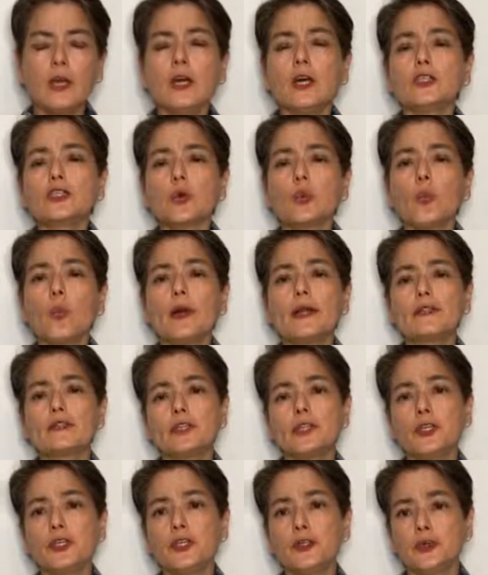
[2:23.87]
So what is
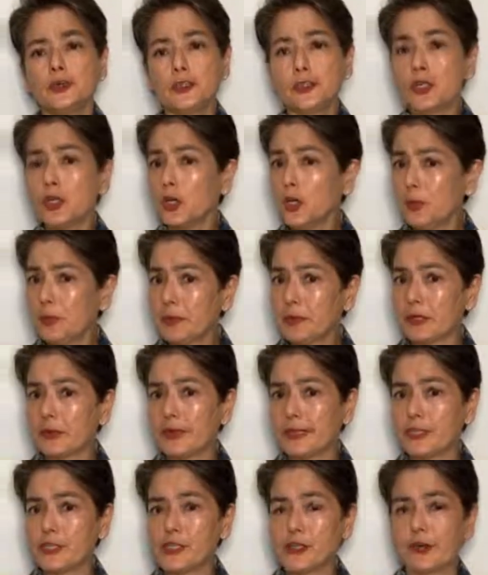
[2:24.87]
acute tubular
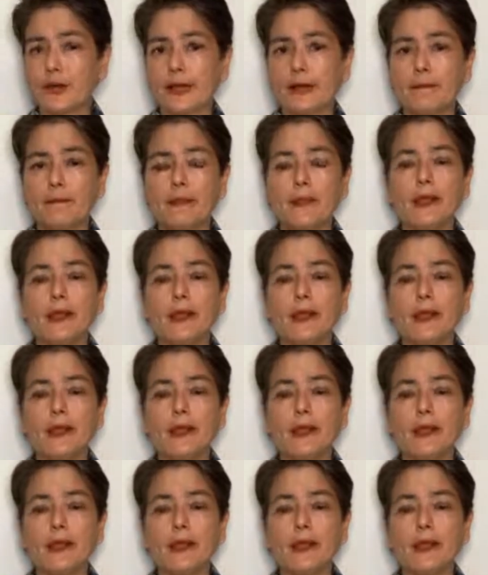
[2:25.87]
injury?